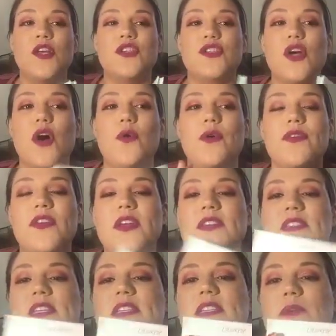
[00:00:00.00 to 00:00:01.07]
So
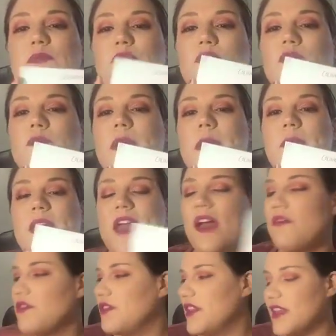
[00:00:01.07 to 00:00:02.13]
this is approved by me.
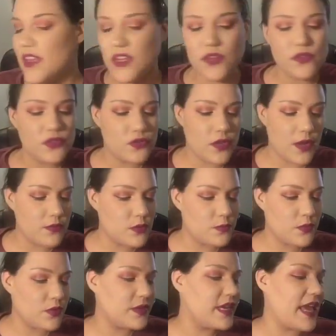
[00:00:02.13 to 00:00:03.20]
Everything I used I was
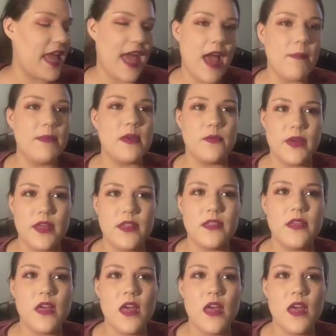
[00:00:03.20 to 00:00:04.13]
pretty happy with.